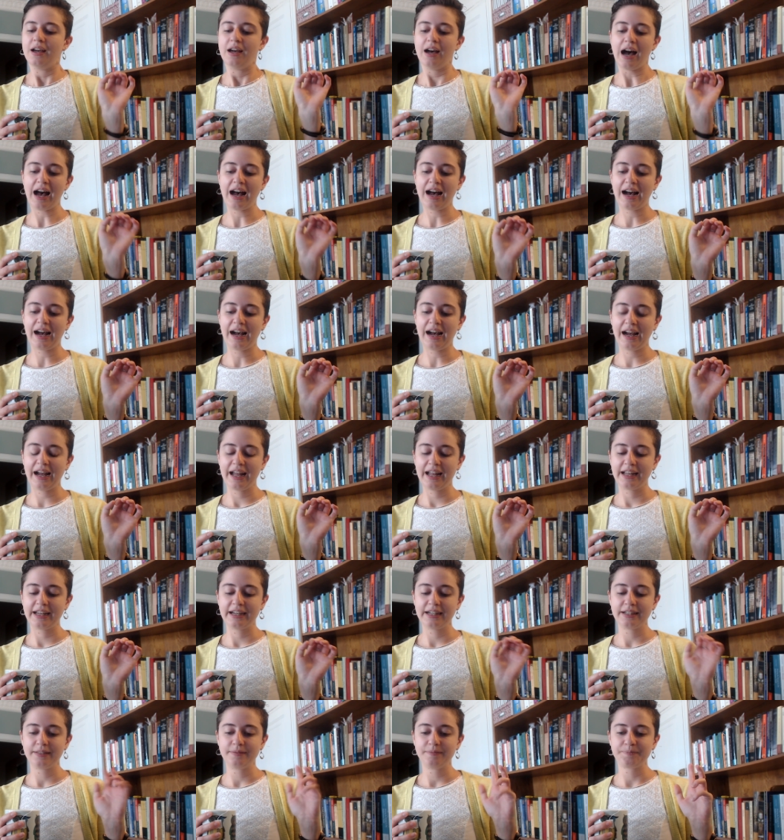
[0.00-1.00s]

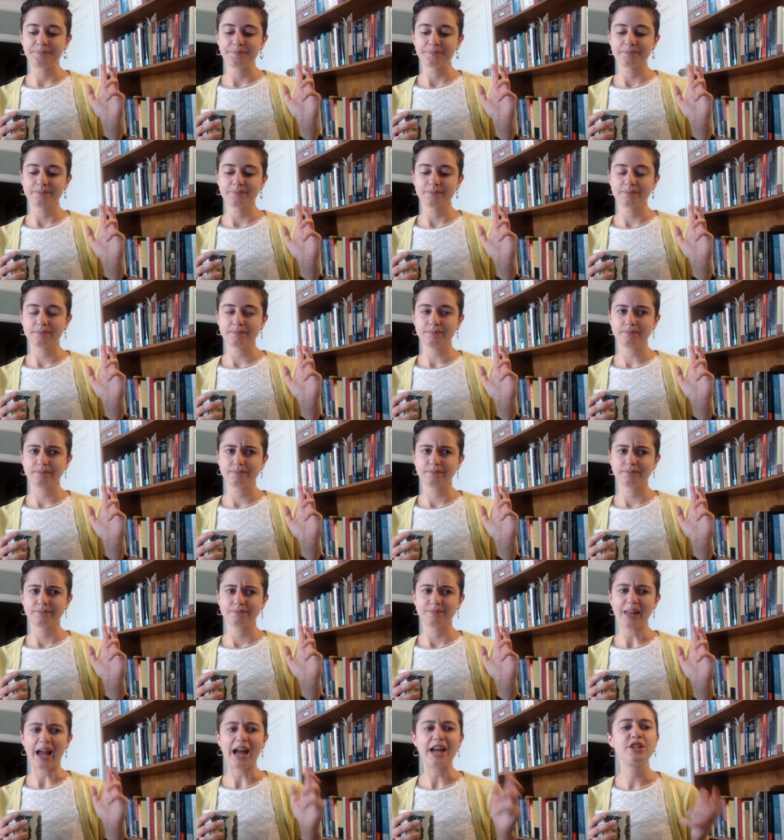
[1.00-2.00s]
I
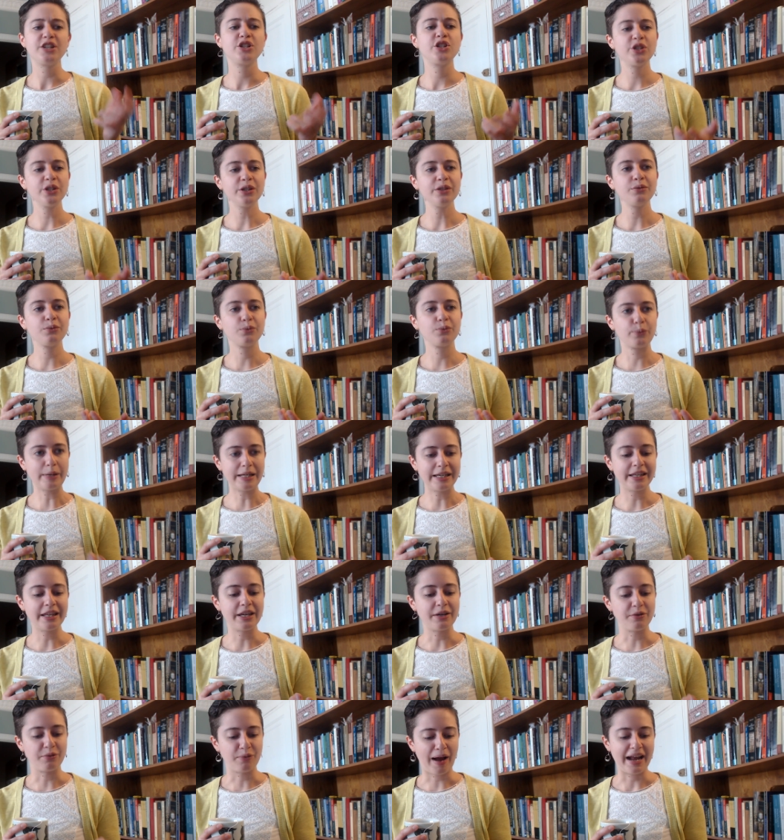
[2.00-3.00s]
I should
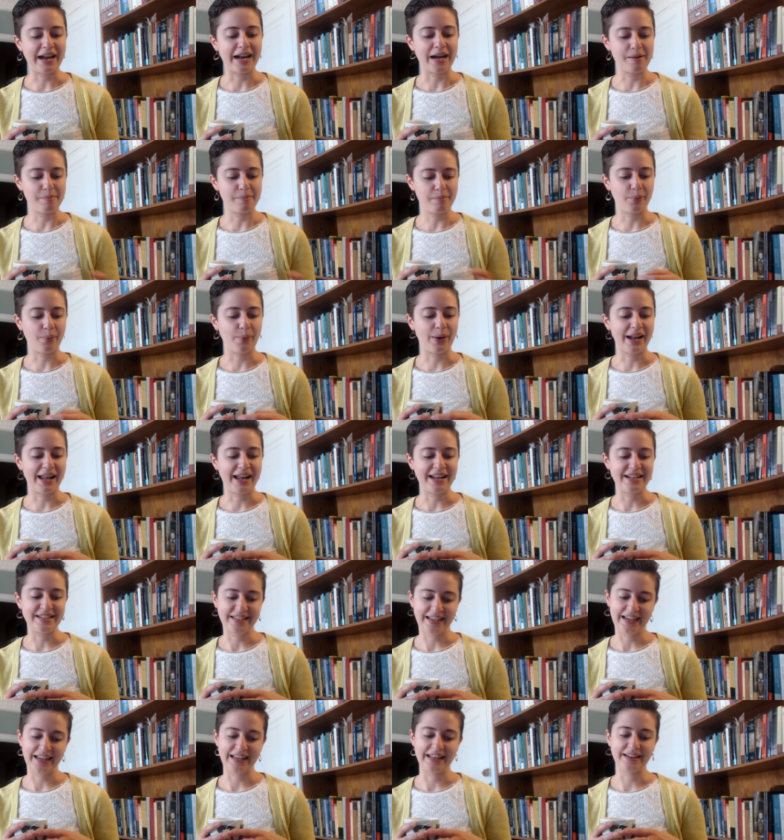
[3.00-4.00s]
really write up what I
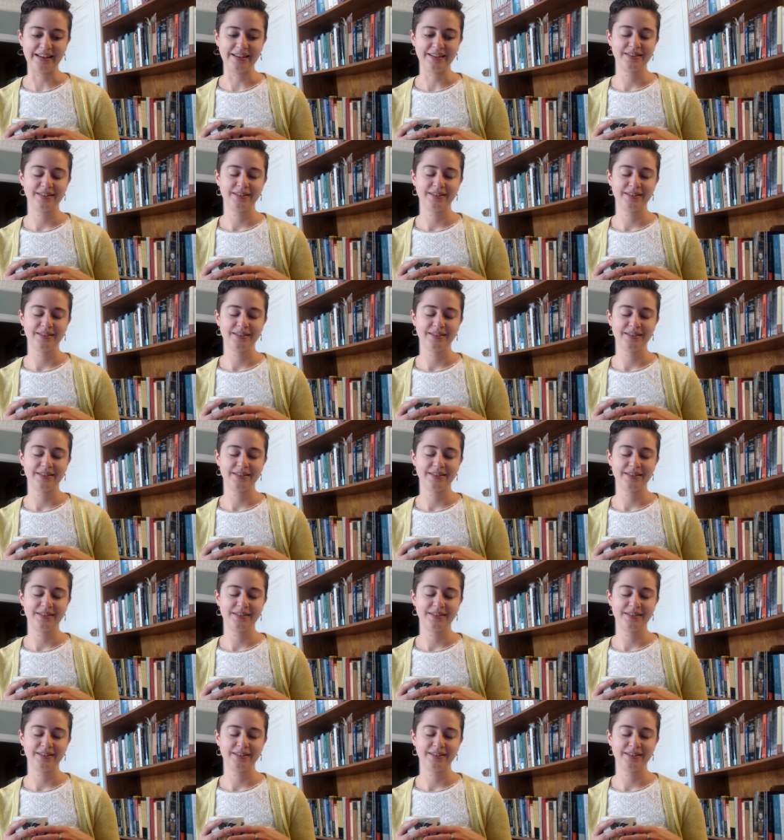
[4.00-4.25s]
did